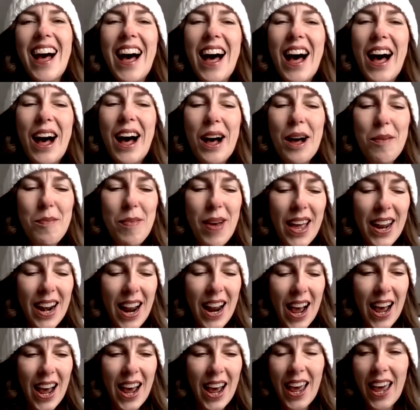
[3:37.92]
and
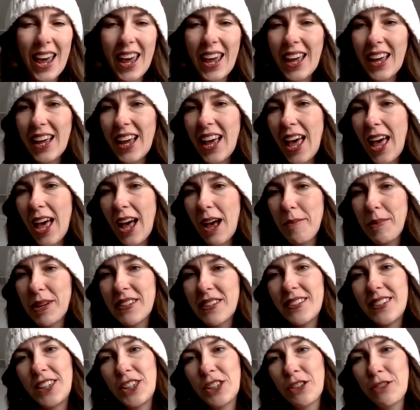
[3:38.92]
I am a
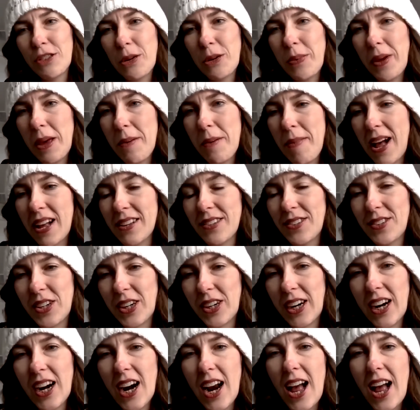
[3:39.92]
Senior Ruby
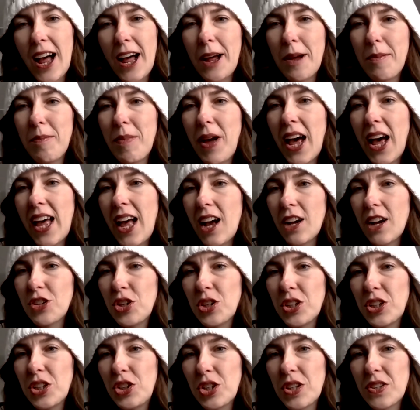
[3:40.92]
Ambassador. I
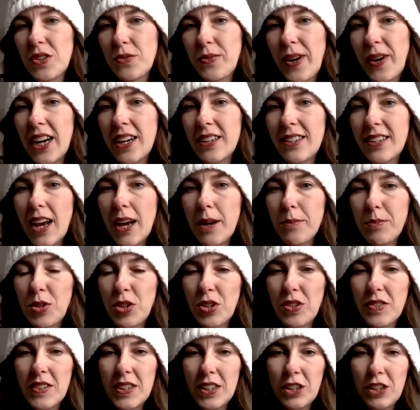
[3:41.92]
actually just ranked up
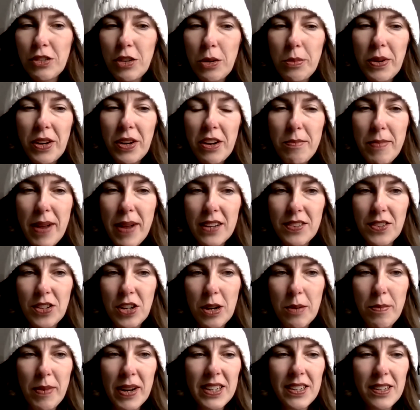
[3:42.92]
to Senior Ruby
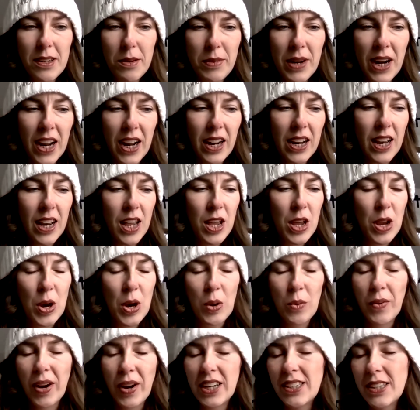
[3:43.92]
Ambassador. My team and I
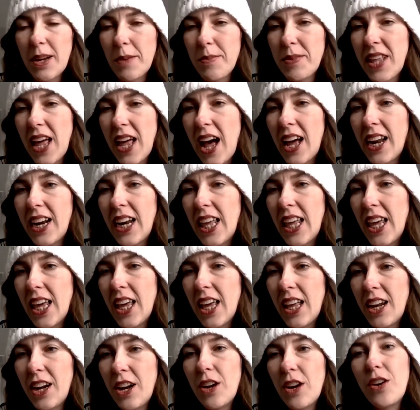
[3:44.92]
ranked up that
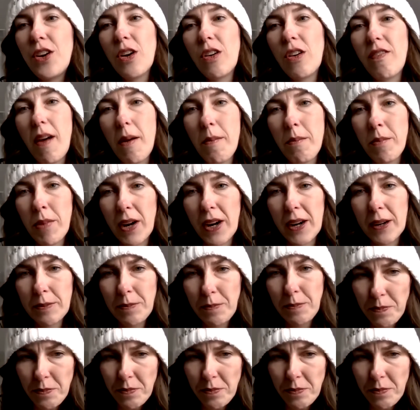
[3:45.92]
in November.